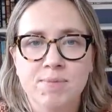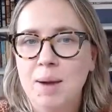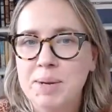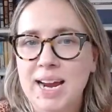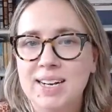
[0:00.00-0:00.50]

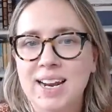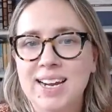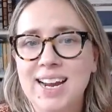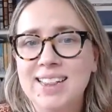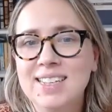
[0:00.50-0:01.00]
I'm Kat
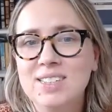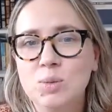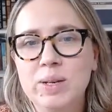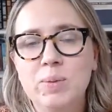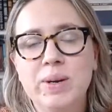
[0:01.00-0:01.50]
Clay, and this
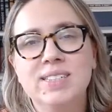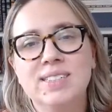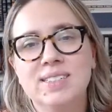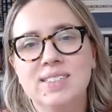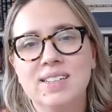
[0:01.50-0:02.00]
week we're
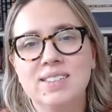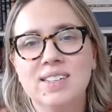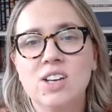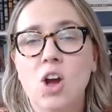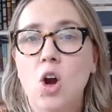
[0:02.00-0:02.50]
discussing